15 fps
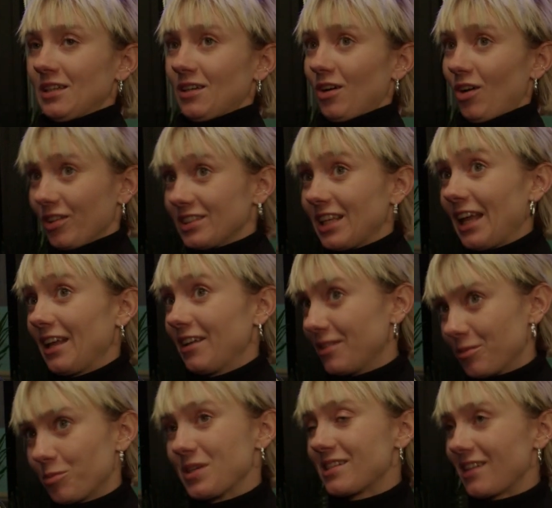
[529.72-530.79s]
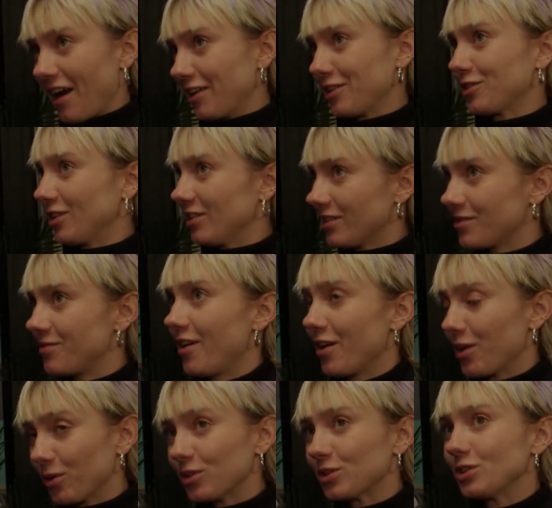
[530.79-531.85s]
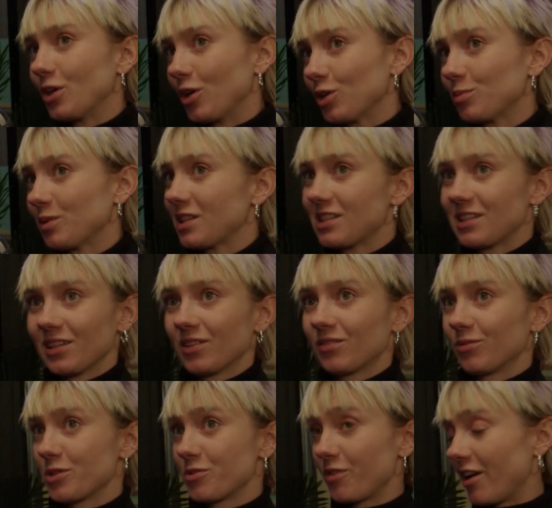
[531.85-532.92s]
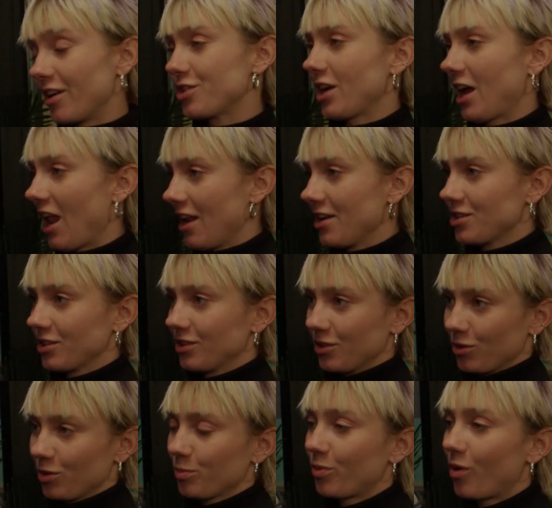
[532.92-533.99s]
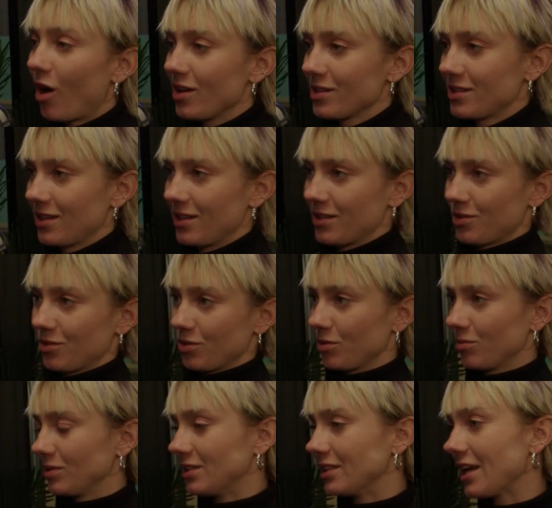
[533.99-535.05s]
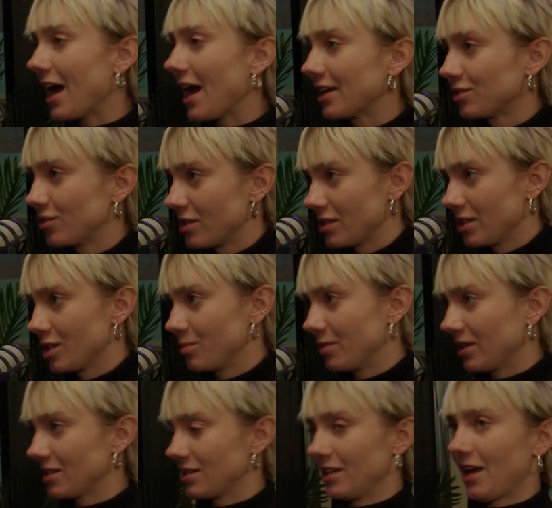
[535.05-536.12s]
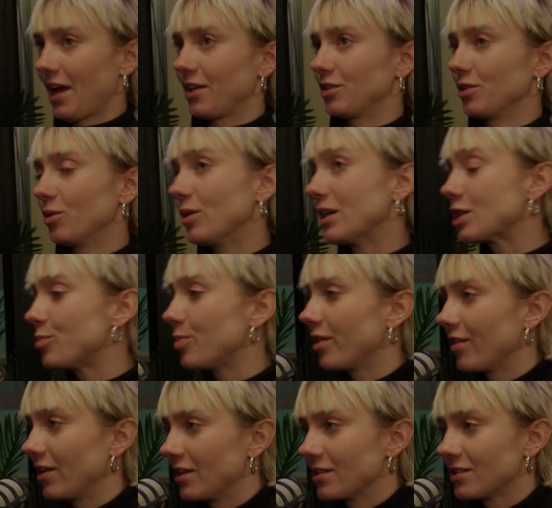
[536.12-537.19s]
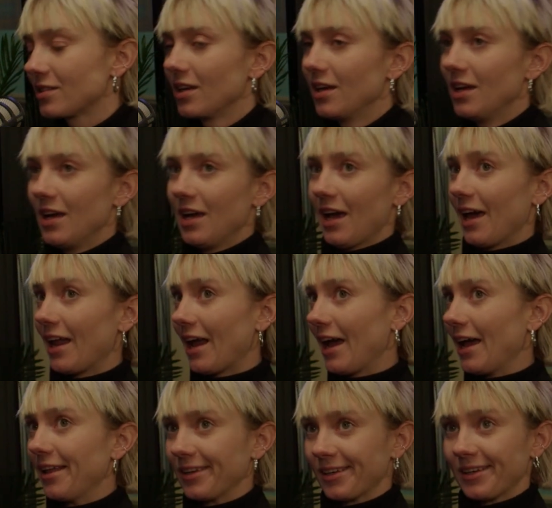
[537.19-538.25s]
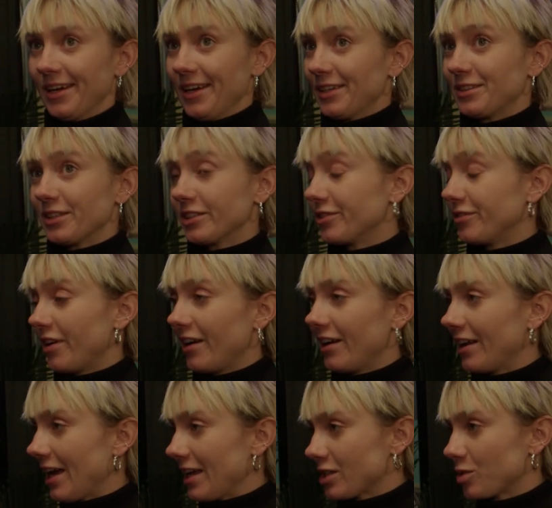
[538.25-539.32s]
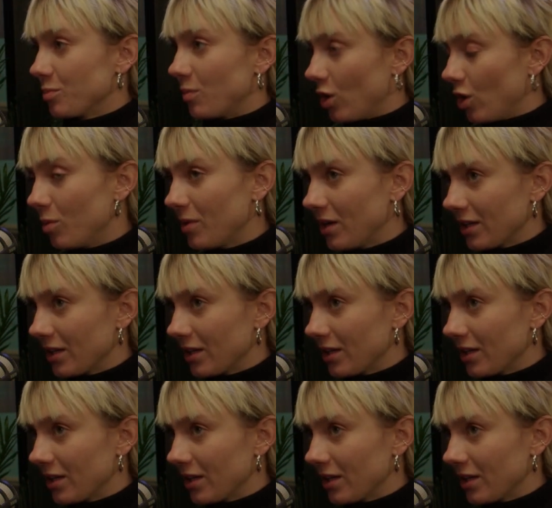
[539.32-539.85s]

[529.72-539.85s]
on that, we started on this very good note, but still it was very challenging, the whole process, with the actresses, because they had no experience. And I, till the very last moment,